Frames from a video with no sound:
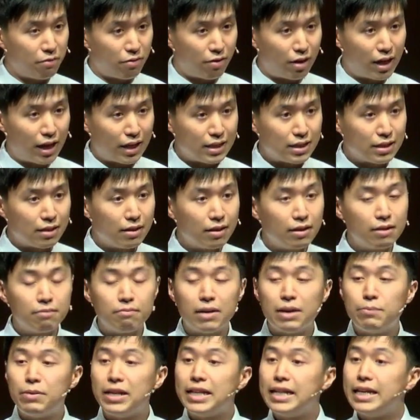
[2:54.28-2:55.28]
rice
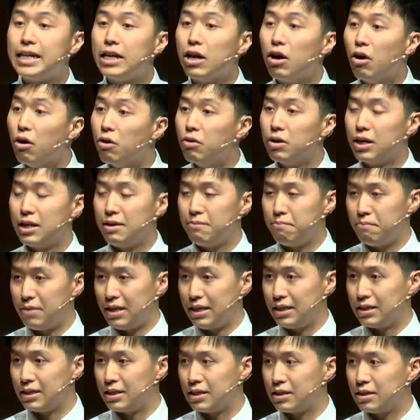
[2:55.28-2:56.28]
may be the only
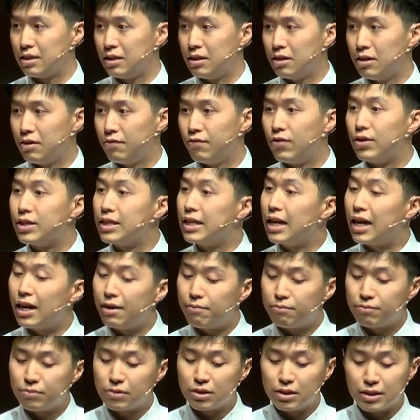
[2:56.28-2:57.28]
means for
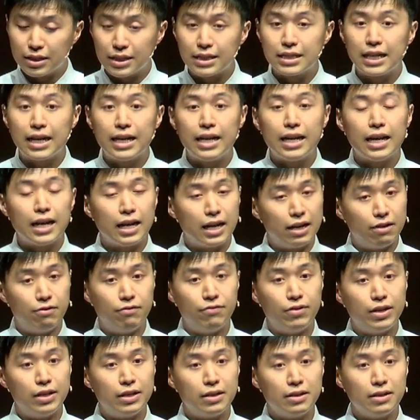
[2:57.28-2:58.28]
them to stay
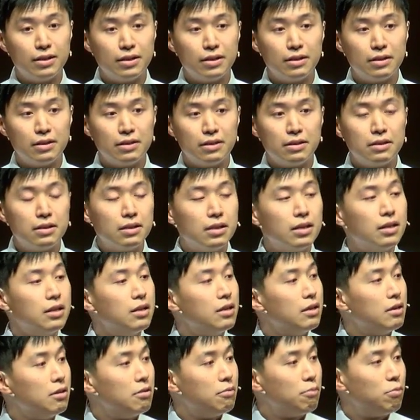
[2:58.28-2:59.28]
healthy.
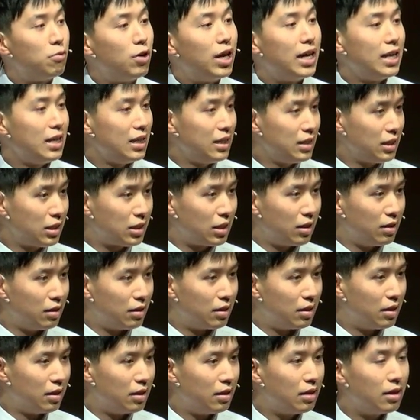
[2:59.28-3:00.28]
Bran is
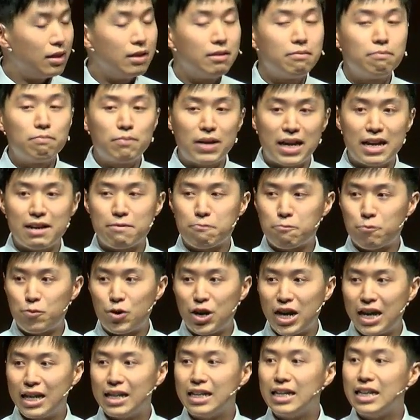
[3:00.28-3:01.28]
good. Big
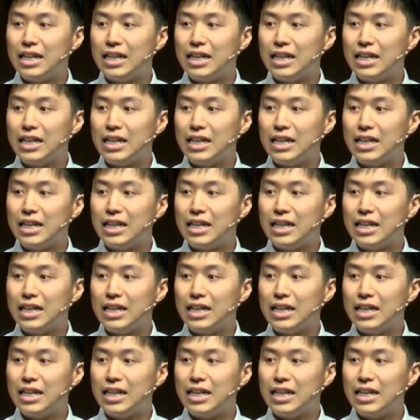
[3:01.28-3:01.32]
bran